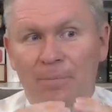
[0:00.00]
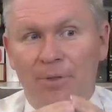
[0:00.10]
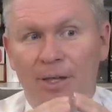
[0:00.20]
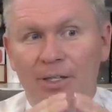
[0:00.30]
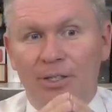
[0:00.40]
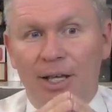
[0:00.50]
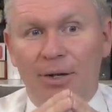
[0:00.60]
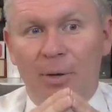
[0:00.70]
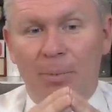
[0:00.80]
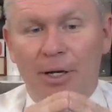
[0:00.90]
He
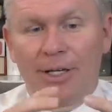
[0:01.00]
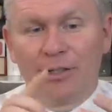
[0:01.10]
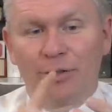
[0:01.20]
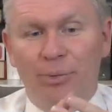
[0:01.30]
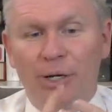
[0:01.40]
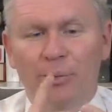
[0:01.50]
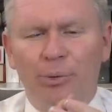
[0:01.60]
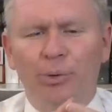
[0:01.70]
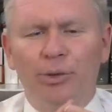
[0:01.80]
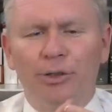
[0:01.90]
said among his three
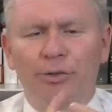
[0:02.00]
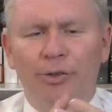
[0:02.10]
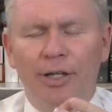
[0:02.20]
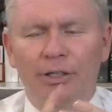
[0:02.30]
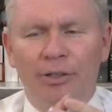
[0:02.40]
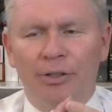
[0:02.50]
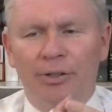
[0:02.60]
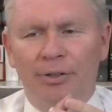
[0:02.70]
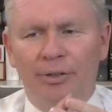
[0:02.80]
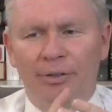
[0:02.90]
rules for inter,
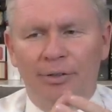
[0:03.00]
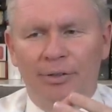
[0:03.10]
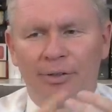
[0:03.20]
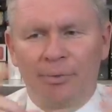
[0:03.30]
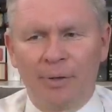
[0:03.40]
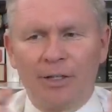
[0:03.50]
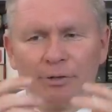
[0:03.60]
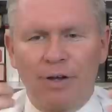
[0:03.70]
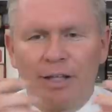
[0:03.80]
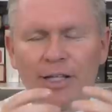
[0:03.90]
or
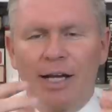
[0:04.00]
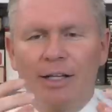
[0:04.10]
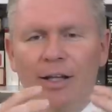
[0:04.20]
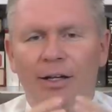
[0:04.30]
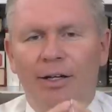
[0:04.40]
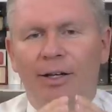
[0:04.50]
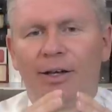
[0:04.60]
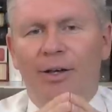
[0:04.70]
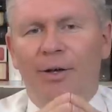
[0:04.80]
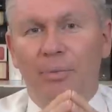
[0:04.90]
interfaith dialogue,
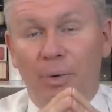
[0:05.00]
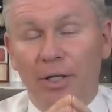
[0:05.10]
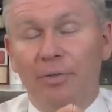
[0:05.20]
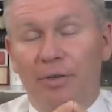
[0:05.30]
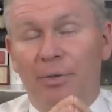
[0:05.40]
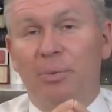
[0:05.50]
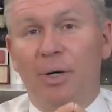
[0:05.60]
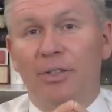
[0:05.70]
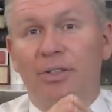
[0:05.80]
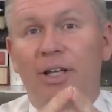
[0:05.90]
one of them
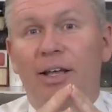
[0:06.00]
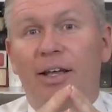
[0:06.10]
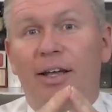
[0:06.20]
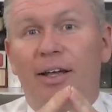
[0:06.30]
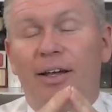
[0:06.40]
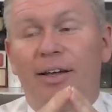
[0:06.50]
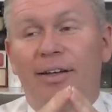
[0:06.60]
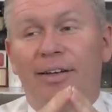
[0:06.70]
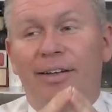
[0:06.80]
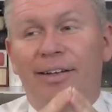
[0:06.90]
was
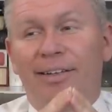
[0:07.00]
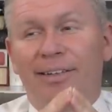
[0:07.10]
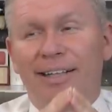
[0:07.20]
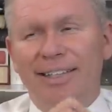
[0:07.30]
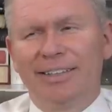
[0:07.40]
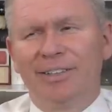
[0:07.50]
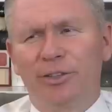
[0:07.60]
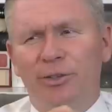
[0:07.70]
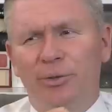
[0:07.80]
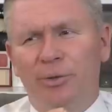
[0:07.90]
listen
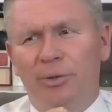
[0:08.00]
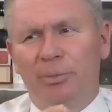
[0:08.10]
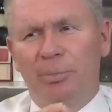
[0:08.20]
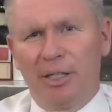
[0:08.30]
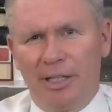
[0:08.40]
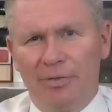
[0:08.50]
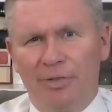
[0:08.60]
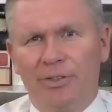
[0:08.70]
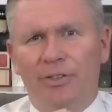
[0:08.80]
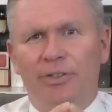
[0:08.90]
to
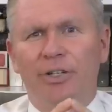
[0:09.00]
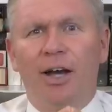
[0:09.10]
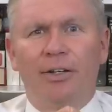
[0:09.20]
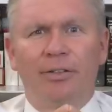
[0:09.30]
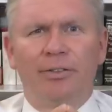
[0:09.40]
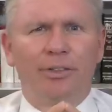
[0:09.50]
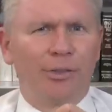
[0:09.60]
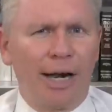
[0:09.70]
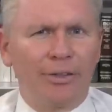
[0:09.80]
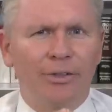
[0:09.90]
believers, not
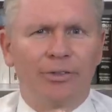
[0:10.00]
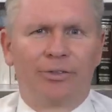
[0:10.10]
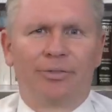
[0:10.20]
detractors.